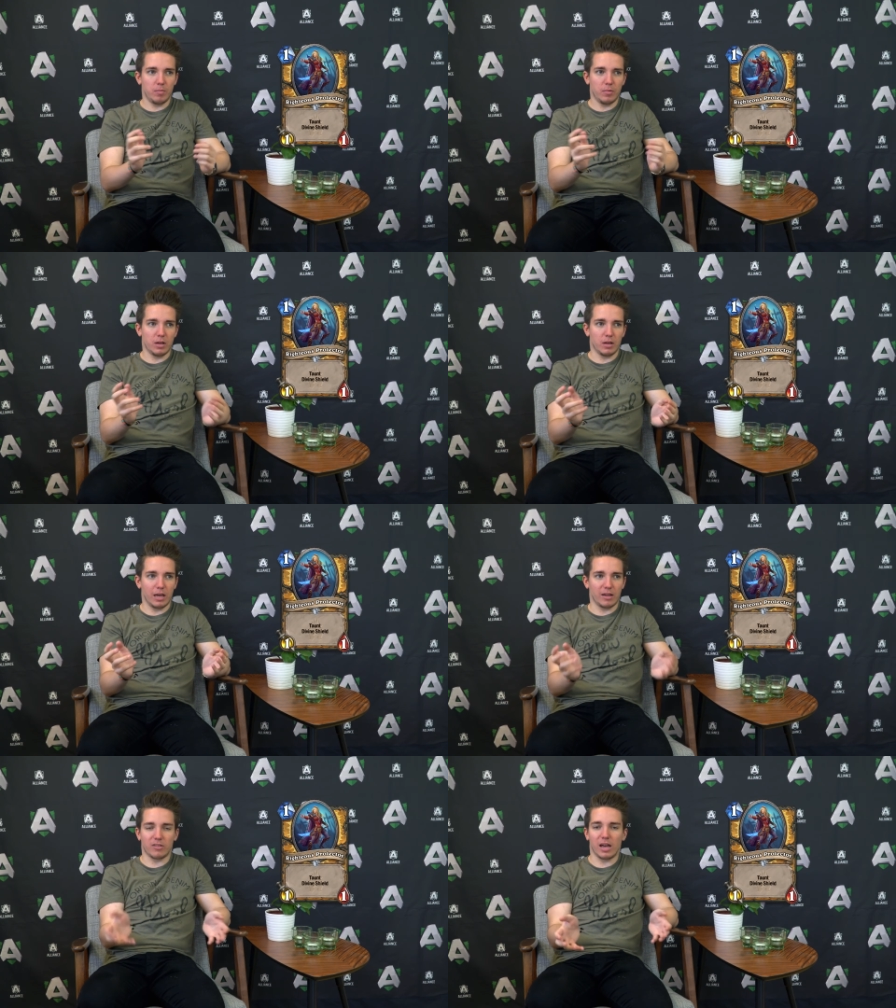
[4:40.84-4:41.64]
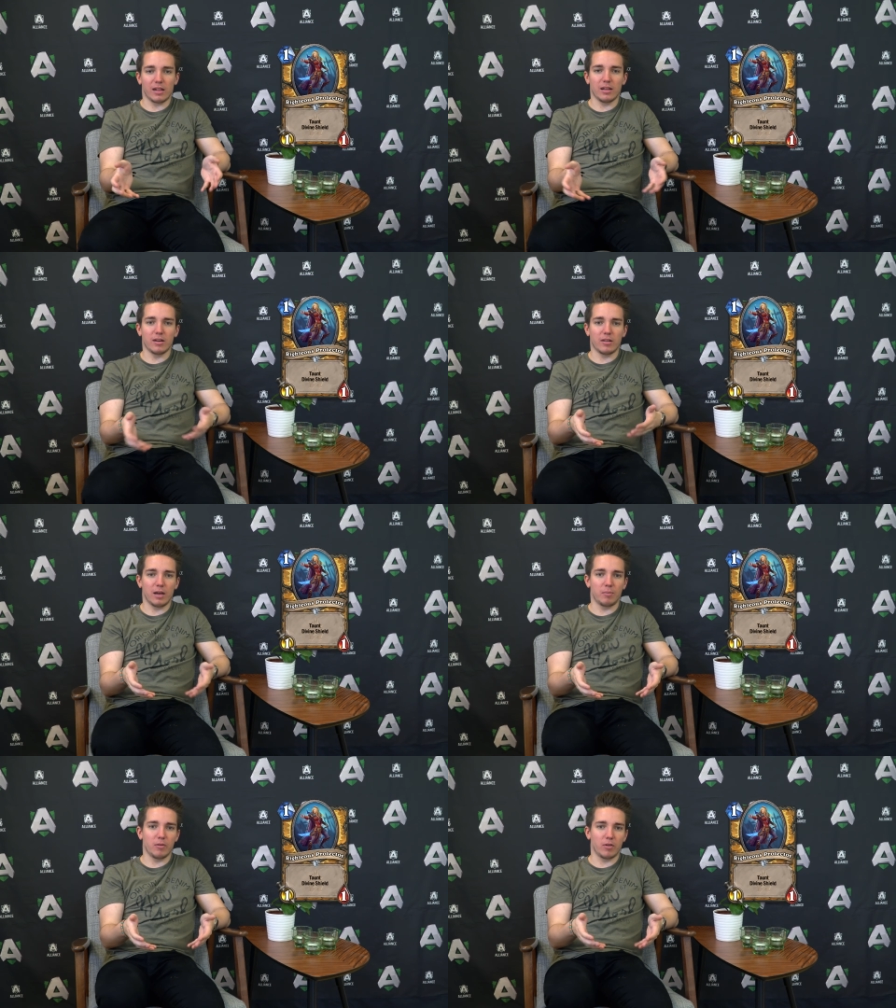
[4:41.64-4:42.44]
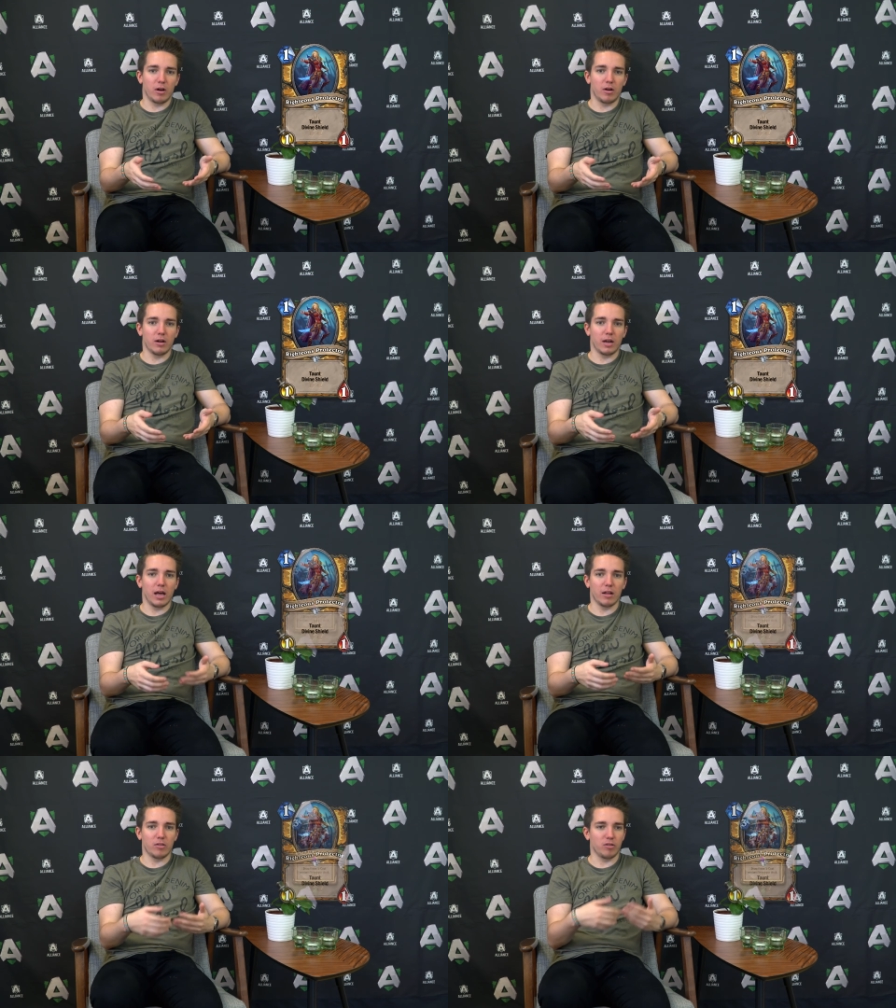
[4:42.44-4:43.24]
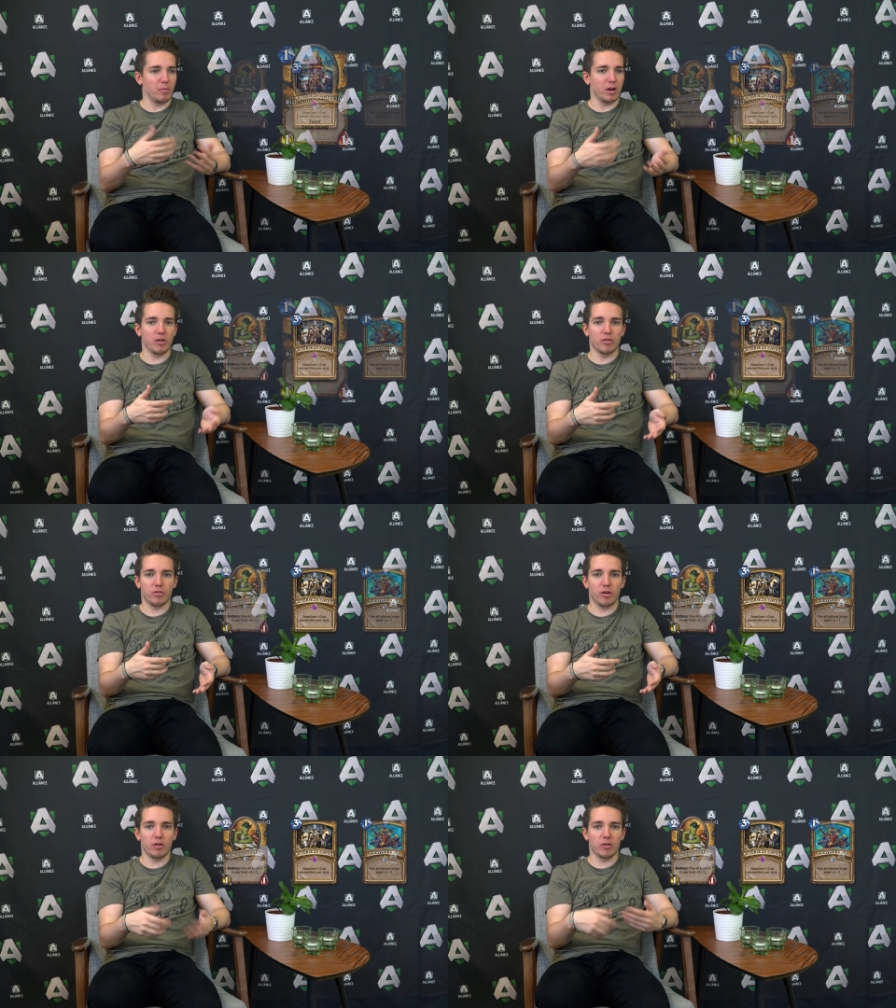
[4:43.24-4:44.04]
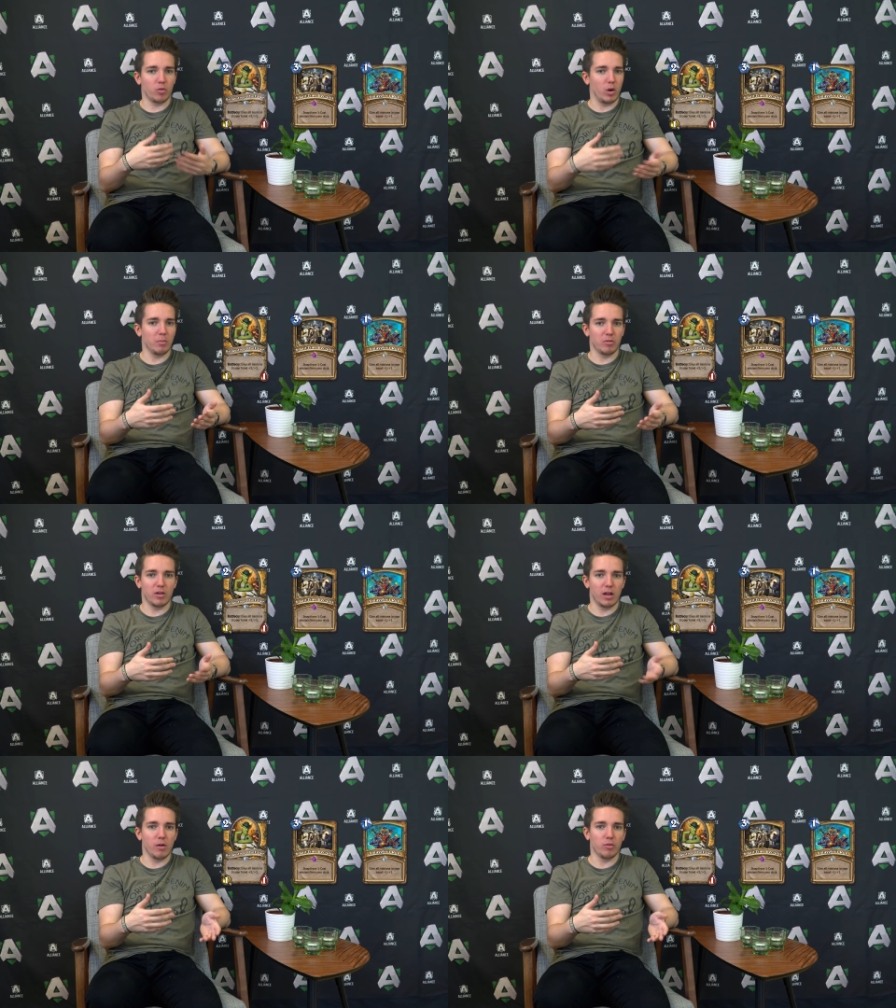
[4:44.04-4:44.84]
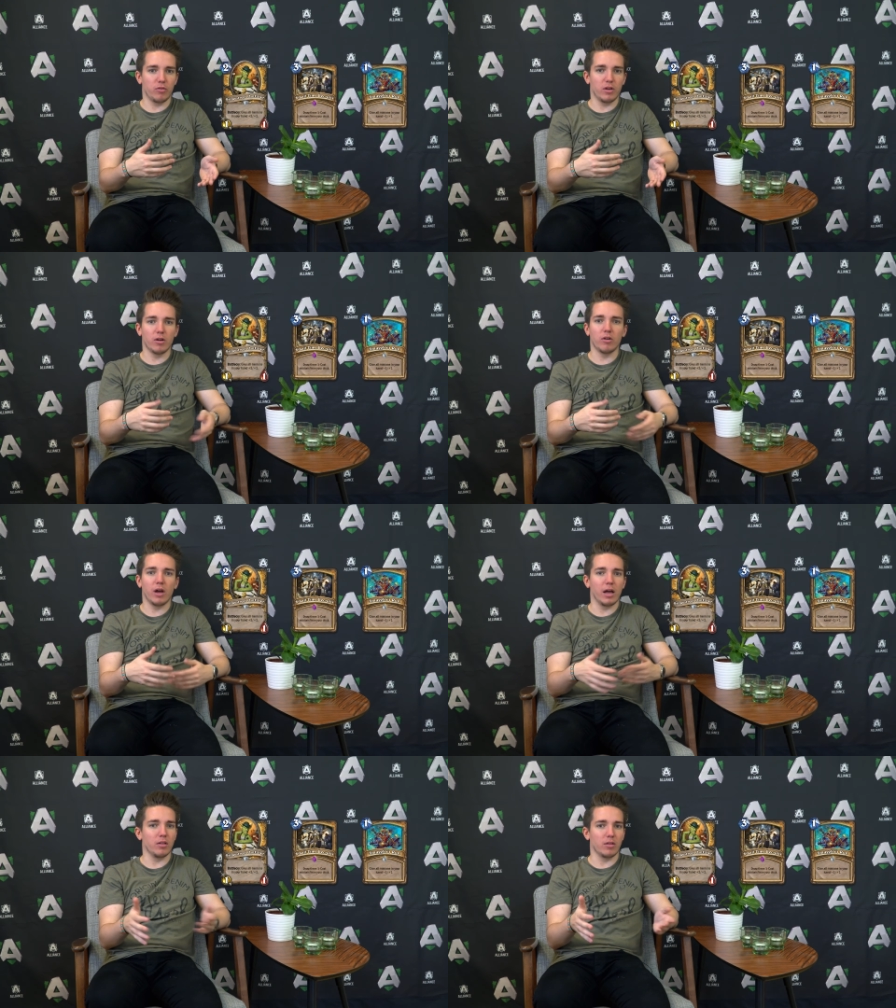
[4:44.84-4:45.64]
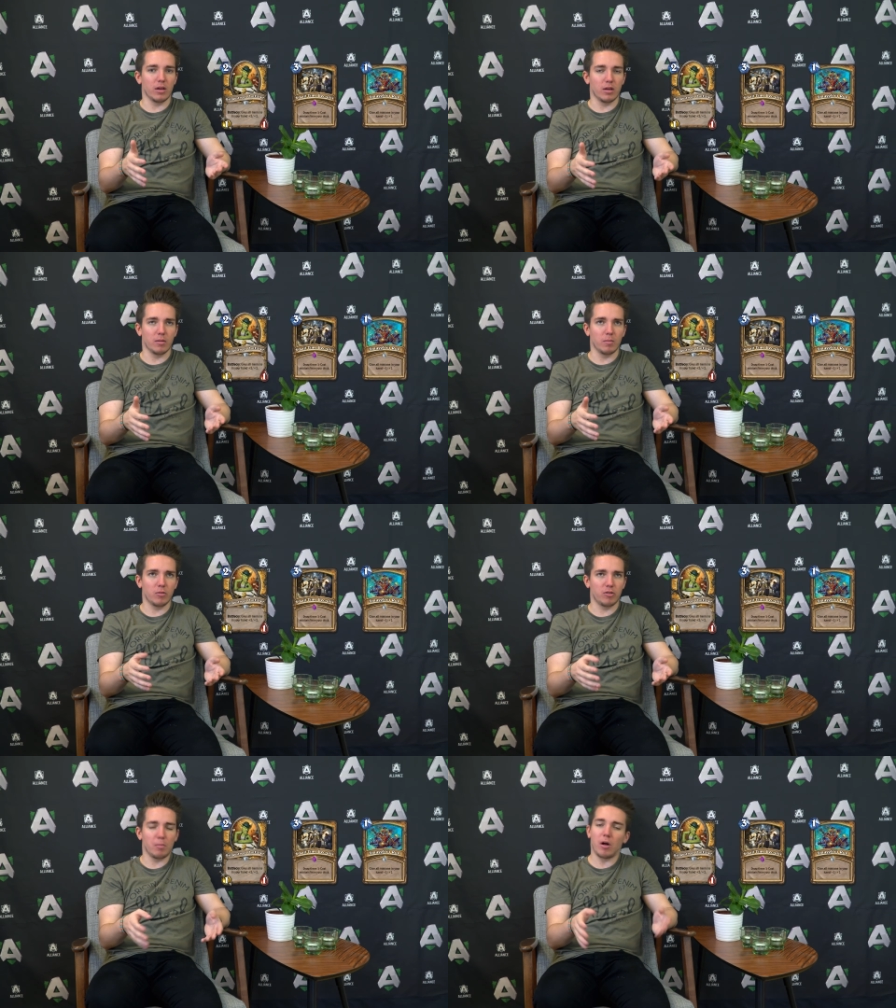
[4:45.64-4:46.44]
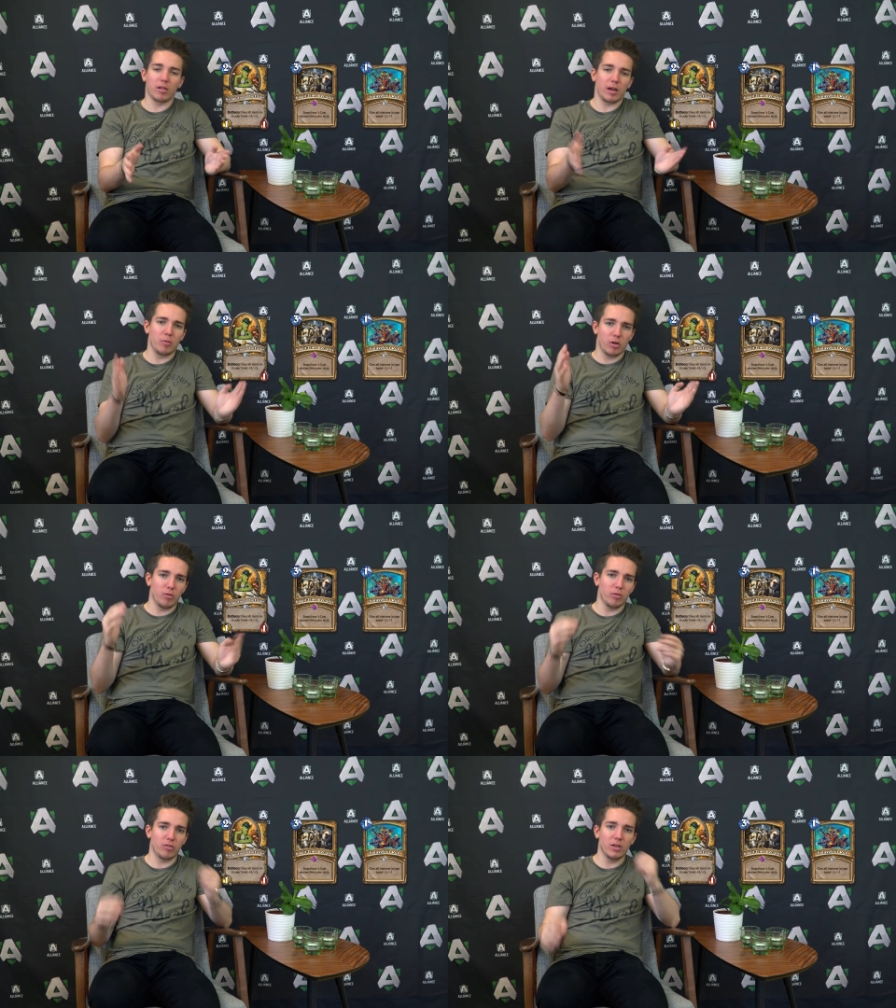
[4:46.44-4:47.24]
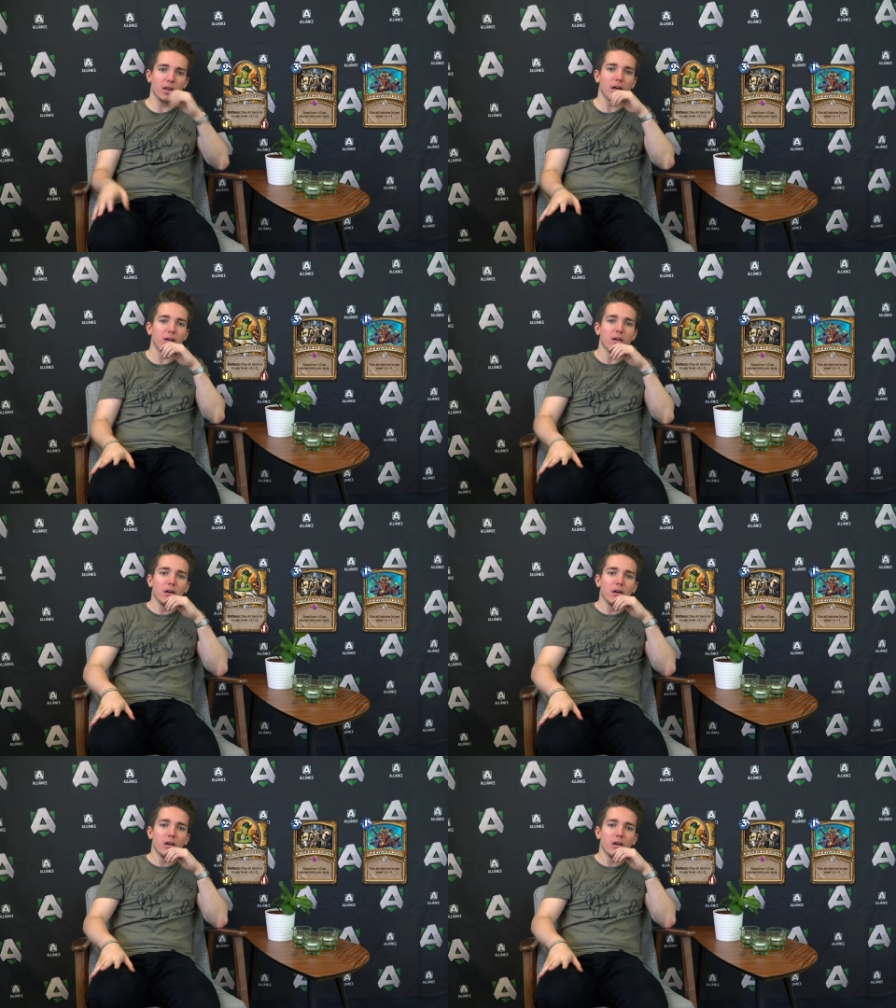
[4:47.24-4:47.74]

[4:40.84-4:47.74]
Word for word: Uh, exactly the type of card that Smuggler's Run, Grimestone Outfitter, and the small-time recruits needed